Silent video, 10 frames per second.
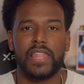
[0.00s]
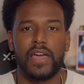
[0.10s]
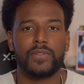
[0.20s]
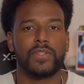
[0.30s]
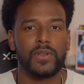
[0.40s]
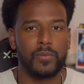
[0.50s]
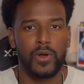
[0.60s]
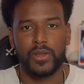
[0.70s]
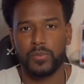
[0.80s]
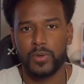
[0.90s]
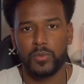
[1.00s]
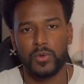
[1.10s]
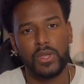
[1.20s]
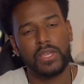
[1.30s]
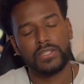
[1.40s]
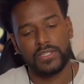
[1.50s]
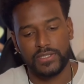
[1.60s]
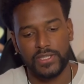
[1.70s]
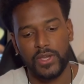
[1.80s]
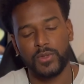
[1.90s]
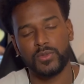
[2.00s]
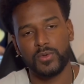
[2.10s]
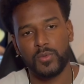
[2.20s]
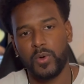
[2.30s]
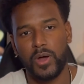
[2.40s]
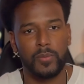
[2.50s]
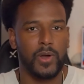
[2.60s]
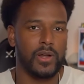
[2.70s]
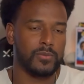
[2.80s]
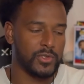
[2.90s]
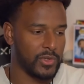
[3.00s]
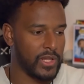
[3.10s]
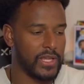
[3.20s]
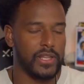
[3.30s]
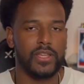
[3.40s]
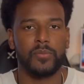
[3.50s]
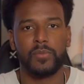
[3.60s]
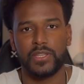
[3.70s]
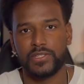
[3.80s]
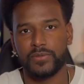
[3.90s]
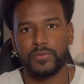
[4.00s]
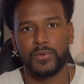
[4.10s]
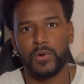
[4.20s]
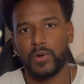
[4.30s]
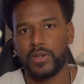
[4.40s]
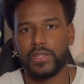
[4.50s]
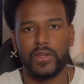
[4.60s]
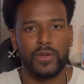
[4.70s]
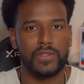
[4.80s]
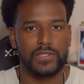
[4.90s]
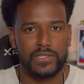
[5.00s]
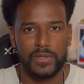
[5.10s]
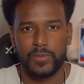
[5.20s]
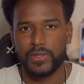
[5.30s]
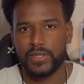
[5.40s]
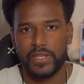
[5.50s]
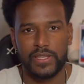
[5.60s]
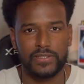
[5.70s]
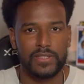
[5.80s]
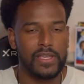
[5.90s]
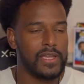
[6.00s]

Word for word: allow third party people to sell through Walmart. I'm sure they get a commission for it and all the shipping things.